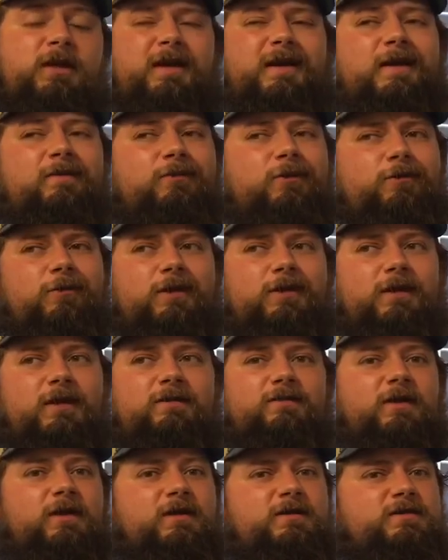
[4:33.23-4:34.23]
And I never
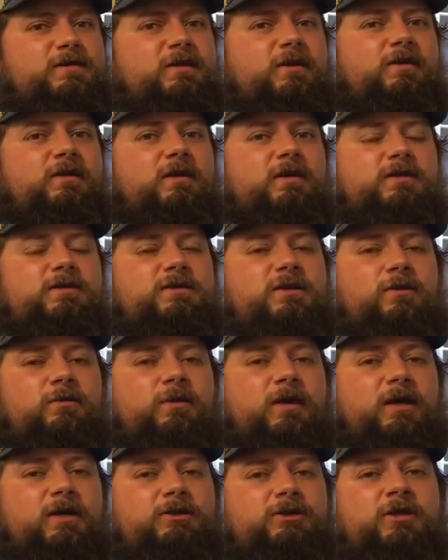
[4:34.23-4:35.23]
really even considered it so
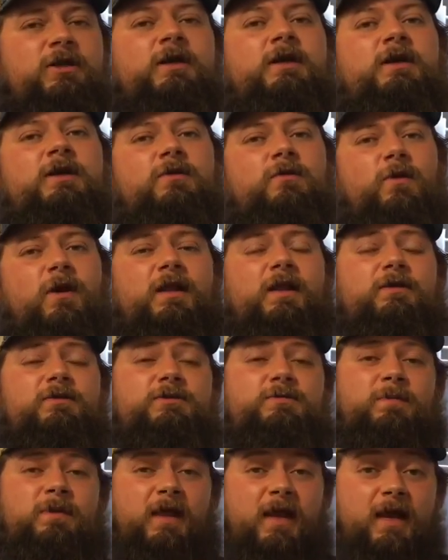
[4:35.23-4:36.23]
much while I
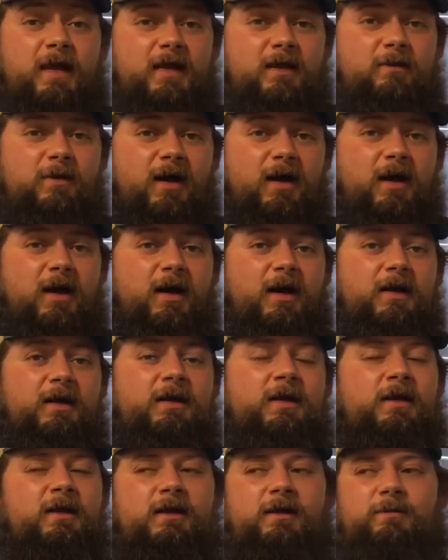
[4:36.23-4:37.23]
was planning my
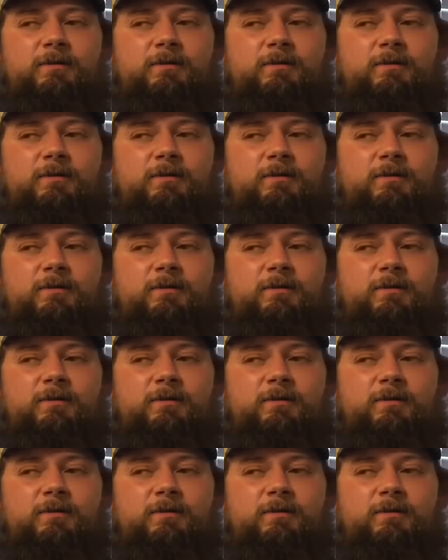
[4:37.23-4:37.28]
hike,